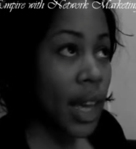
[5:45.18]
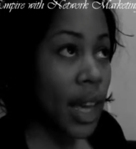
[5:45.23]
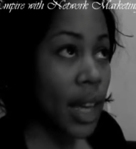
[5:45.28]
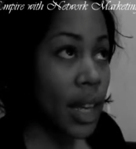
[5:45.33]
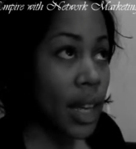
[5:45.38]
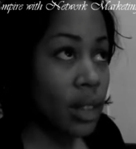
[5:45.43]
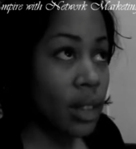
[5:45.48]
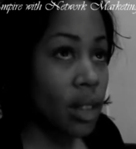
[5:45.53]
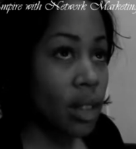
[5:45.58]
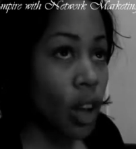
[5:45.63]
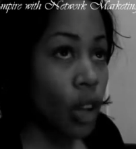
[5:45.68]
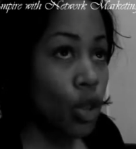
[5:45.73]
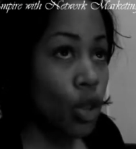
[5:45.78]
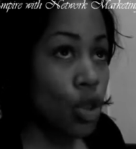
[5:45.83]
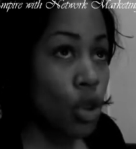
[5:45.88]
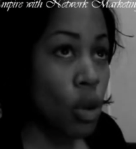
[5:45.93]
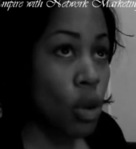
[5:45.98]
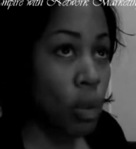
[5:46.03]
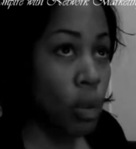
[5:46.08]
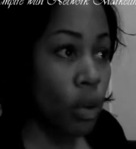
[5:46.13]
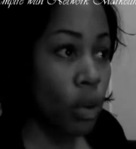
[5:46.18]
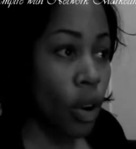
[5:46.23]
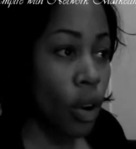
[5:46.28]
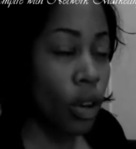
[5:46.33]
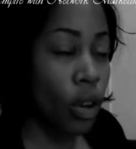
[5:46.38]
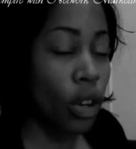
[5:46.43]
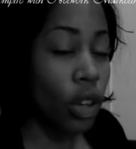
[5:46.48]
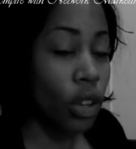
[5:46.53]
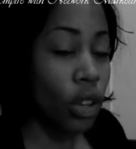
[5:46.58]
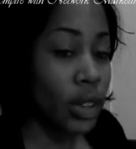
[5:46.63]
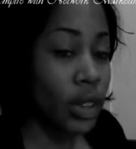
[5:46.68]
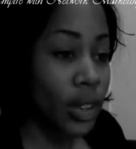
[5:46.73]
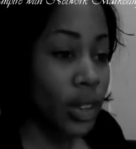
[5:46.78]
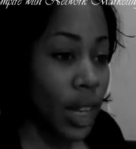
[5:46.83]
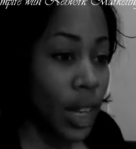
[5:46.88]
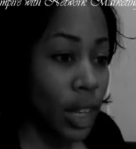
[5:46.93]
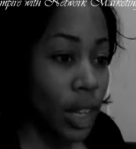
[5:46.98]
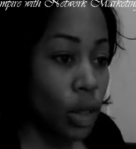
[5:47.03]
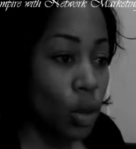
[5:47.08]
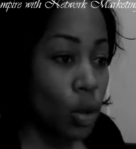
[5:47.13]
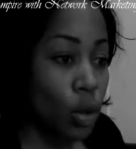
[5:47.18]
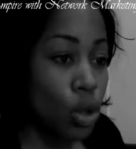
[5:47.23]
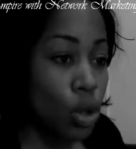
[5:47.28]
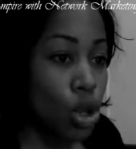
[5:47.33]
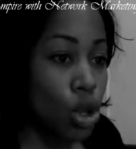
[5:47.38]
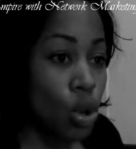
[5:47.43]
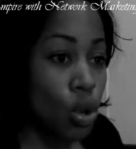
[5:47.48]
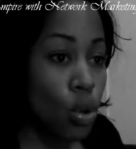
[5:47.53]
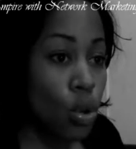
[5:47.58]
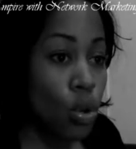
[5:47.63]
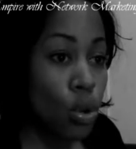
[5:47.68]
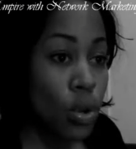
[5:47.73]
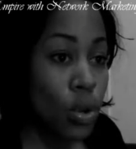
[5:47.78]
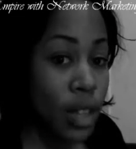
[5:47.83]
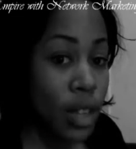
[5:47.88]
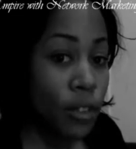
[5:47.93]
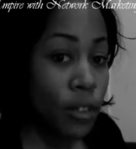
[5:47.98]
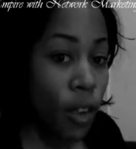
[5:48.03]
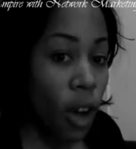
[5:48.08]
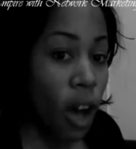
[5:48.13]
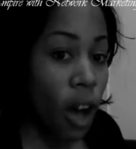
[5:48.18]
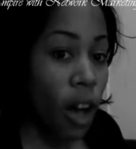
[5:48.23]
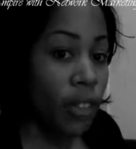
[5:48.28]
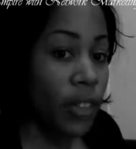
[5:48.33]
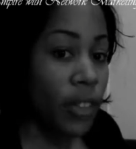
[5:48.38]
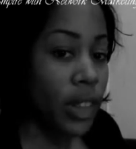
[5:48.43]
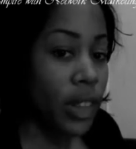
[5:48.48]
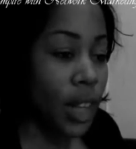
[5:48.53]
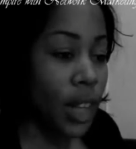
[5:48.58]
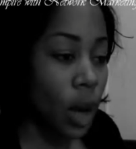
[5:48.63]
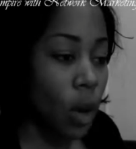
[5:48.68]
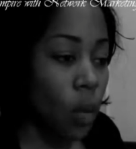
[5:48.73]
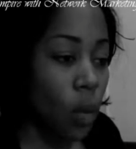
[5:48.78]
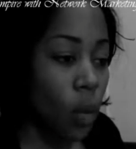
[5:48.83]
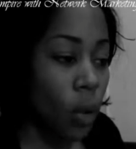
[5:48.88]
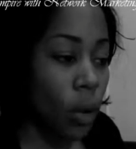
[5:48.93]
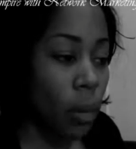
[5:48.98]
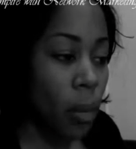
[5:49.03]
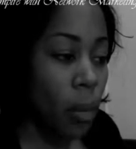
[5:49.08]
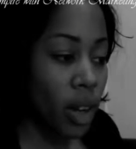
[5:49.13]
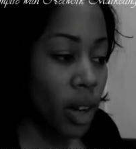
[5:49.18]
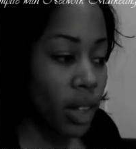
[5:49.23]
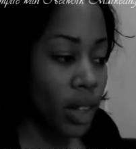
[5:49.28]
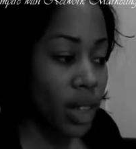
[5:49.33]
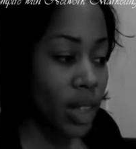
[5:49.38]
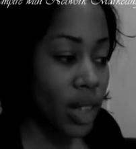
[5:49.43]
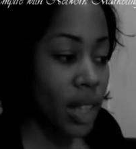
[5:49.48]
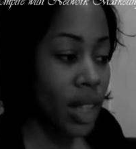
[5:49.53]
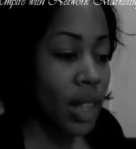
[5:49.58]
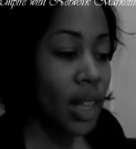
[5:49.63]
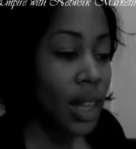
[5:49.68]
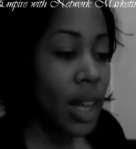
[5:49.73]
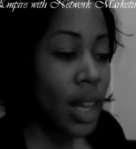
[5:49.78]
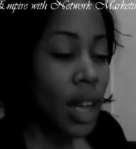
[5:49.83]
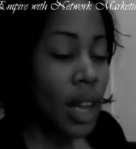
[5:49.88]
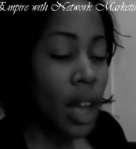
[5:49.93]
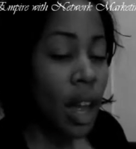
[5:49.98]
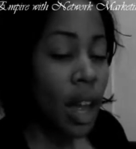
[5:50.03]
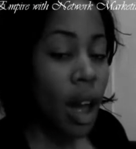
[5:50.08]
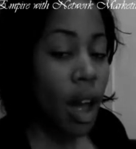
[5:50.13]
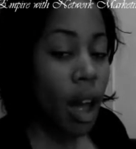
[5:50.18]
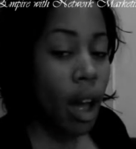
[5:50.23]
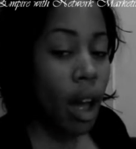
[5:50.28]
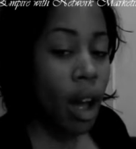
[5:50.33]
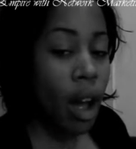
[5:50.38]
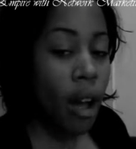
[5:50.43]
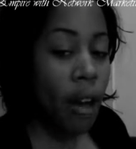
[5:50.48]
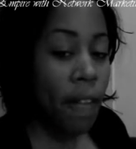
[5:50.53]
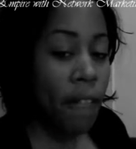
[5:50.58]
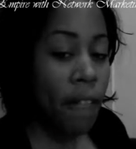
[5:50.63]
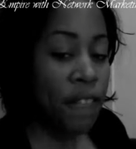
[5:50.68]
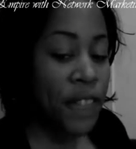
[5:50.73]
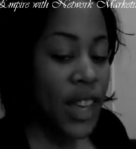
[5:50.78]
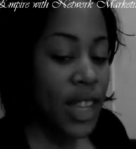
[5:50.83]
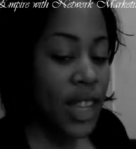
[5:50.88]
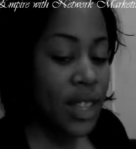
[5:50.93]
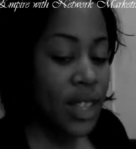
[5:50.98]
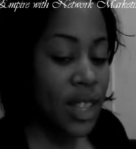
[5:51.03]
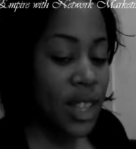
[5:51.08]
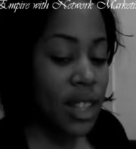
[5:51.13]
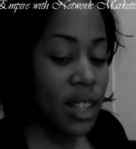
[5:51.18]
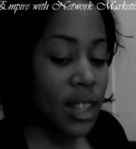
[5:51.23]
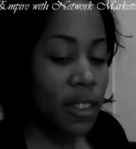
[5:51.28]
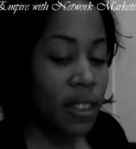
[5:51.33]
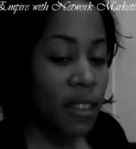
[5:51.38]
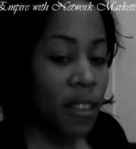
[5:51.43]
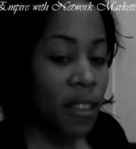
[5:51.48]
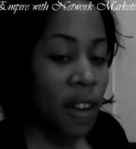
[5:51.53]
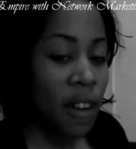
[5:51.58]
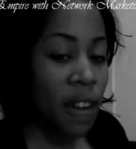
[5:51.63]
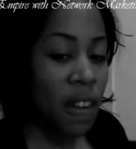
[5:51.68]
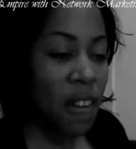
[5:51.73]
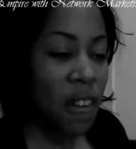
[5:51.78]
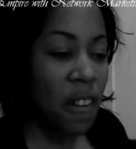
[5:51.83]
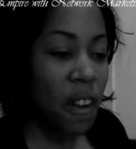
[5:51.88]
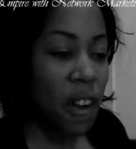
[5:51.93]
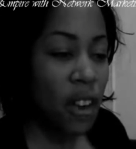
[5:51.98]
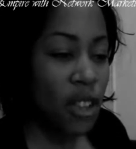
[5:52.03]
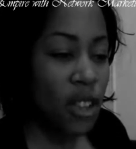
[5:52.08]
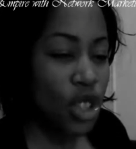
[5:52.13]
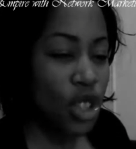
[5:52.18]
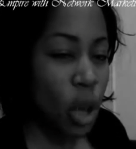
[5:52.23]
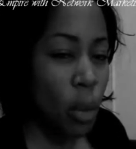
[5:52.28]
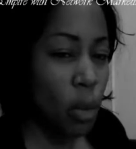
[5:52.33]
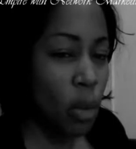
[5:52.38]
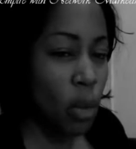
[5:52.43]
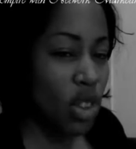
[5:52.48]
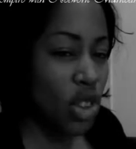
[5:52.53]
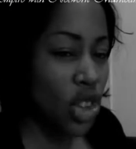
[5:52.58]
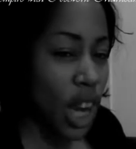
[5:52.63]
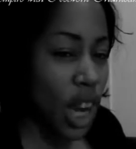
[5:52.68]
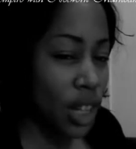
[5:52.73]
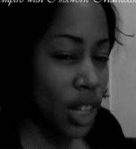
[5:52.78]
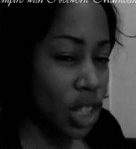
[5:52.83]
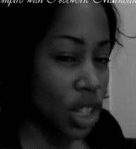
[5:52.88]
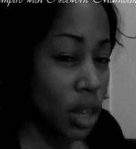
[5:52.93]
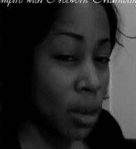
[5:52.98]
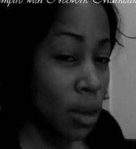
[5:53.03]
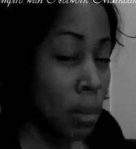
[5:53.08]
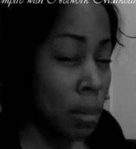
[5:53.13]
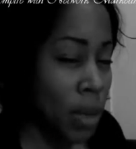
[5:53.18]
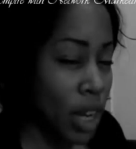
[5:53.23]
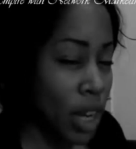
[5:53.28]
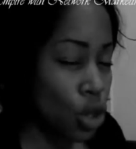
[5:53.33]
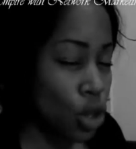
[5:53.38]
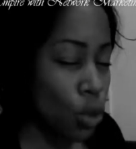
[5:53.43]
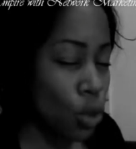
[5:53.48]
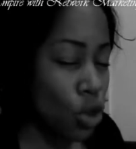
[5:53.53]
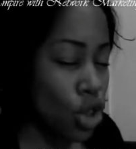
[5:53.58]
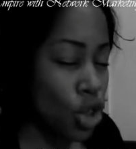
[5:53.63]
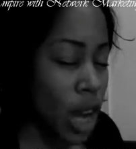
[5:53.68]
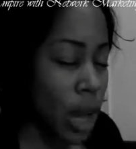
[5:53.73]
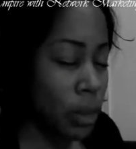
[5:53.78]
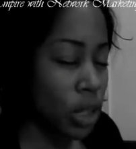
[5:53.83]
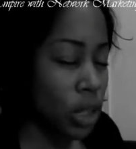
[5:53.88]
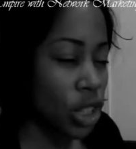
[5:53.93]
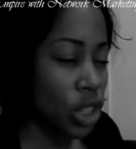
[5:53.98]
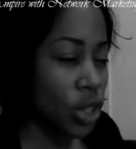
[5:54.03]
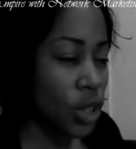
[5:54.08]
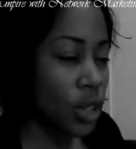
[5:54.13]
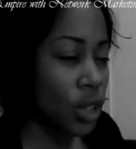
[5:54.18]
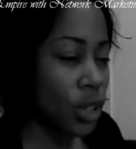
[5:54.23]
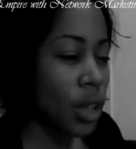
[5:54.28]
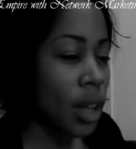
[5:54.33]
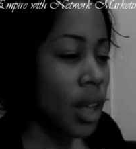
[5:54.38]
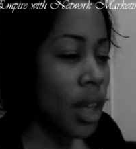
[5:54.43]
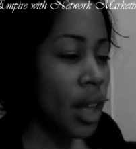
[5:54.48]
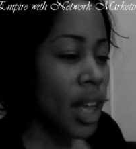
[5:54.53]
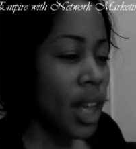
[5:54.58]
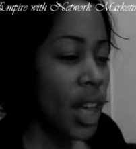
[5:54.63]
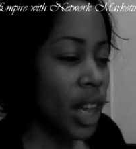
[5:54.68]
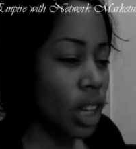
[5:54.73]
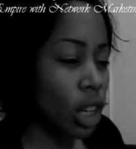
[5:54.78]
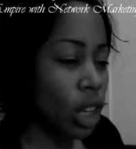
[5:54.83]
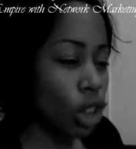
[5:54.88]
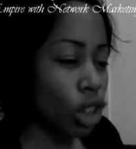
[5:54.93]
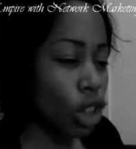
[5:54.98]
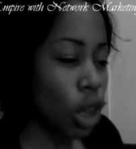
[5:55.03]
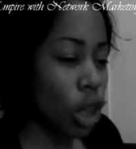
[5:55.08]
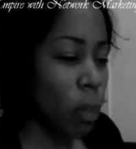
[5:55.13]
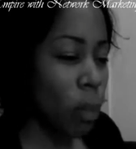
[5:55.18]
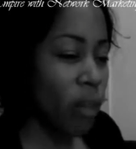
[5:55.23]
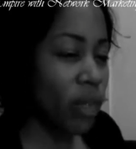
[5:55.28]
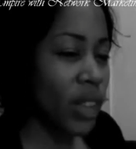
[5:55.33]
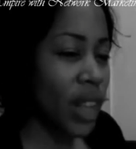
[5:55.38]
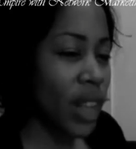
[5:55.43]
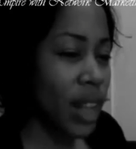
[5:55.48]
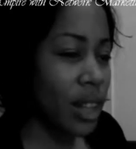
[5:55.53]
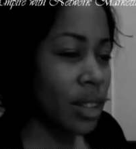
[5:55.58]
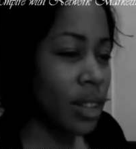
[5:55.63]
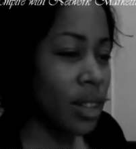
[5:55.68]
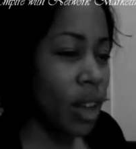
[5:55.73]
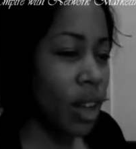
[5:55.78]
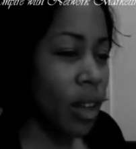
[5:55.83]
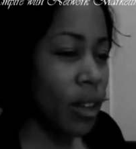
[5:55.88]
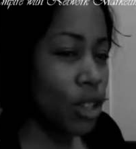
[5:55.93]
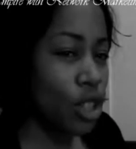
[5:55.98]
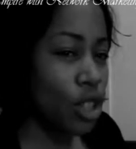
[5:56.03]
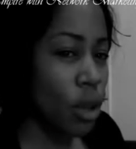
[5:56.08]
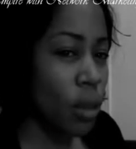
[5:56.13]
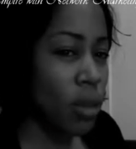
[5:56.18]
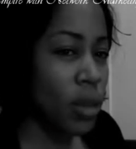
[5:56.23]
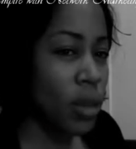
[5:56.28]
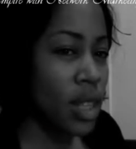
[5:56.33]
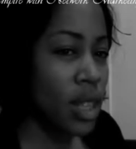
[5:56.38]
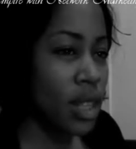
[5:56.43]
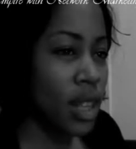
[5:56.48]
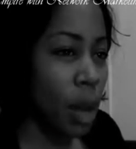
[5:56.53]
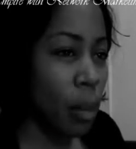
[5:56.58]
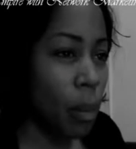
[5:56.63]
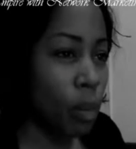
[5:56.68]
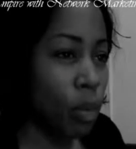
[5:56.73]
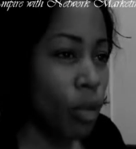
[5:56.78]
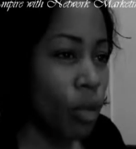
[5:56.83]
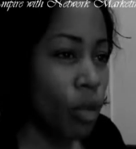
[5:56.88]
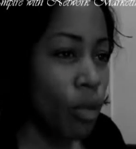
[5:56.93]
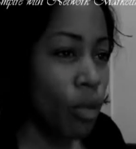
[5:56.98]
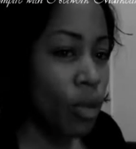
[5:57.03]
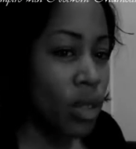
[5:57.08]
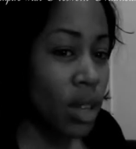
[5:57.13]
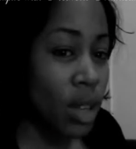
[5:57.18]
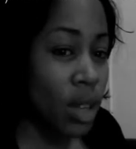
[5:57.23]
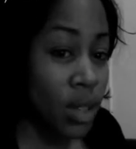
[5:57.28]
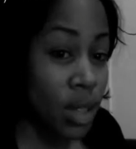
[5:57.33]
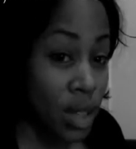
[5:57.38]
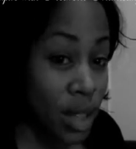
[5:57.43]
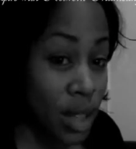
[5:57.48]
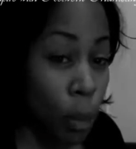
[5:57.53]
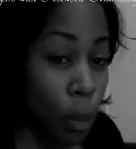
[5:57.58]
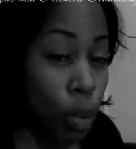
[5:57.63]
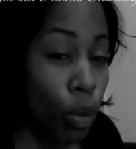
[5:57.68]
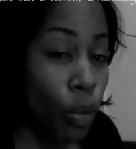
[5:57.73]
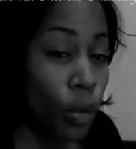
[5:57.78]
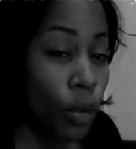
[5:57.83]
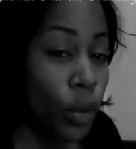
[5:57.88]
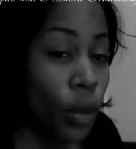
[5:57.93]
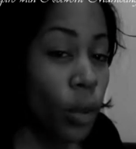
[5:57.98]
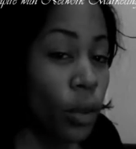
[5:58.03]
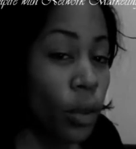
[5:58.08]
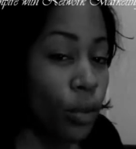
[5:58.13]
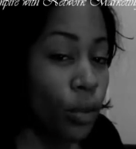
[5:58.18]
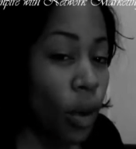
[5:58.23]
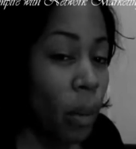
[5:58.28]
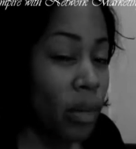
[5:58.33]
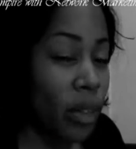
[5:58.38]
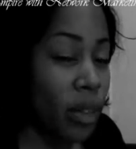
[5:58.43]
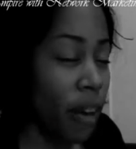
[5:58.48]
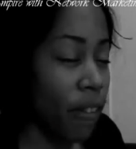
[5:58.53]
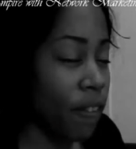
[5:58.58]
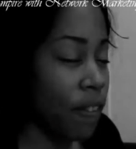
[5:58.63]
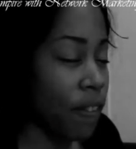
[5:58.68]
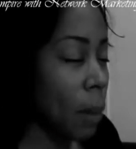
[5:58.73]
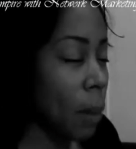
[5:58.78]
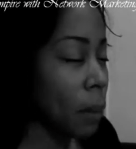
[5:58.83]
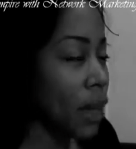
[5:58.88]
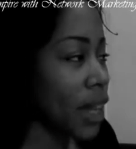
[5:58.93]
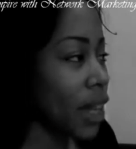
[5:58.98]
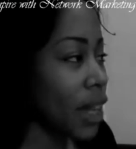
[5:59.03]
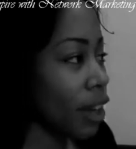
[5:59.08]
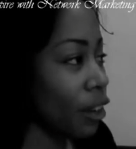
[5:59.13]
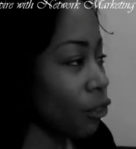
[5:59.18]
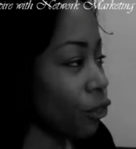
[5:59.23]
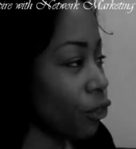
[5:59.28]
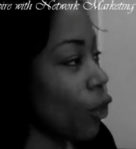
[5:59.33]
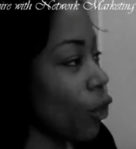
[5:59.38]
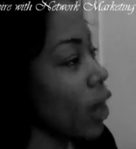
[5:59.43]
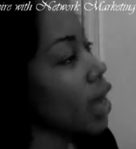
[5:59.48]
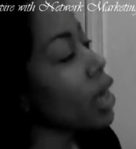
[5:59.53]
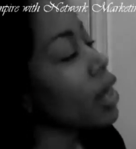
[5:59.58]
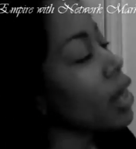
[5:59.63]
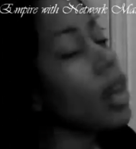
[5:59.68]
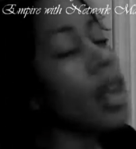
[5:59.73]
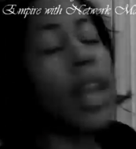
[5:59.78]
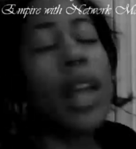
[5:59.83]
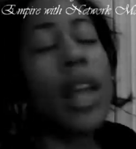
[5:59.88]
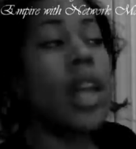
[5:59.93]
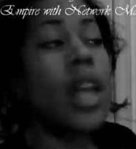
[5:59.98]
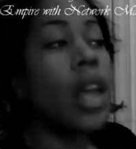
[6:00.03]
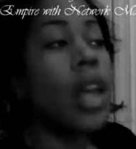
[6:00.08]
eight entrepreneur on 10 who's, who's involved in network marketing are uh, facing some objection, major objection, and on top of that, uh, some disappro- disapproval from their family and friend.